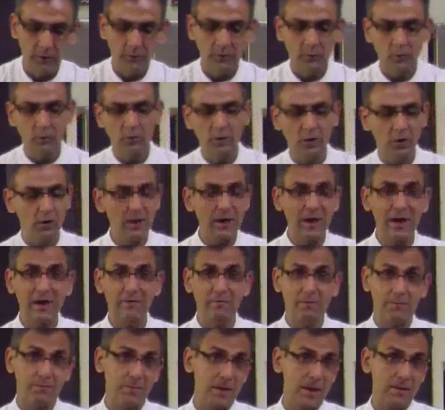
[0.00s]
So here I
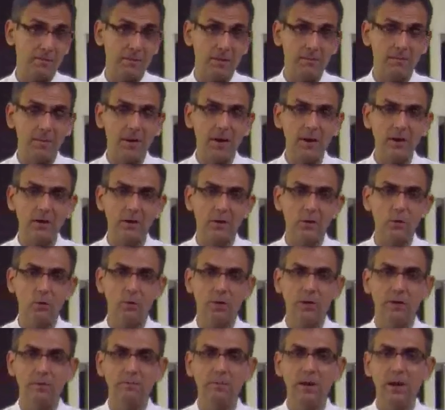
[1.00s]
have a piping bag. You
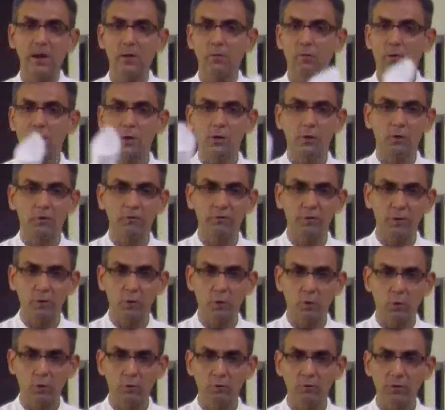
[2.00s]
can make one of
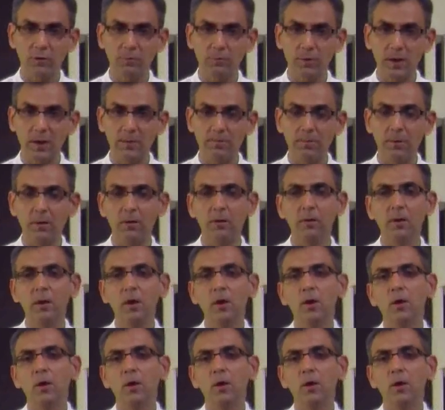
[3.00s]
your own with paper,